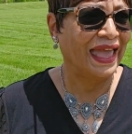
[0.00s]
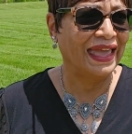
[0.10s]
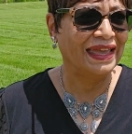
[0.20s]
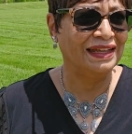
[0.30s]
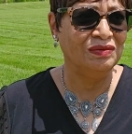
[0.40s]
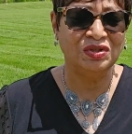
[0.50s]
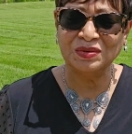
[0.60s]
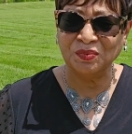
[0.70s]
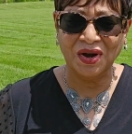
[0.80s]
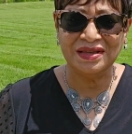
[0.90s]
and
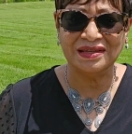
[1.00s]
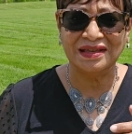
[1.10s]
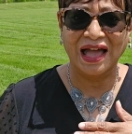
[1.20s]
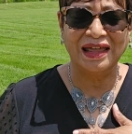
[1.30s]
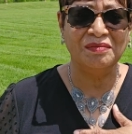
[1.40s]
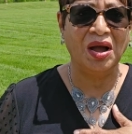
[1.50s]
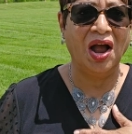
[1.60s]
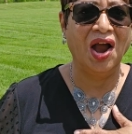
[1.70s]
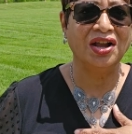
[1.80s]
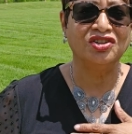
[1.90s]
just praising God in my
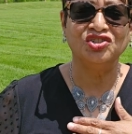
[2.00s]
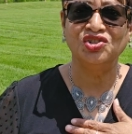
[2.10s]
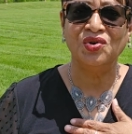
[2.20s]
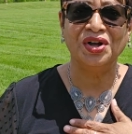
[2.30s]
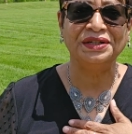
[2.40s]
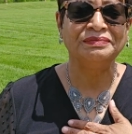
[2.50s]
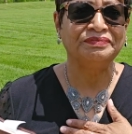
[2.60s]
heart, the joy.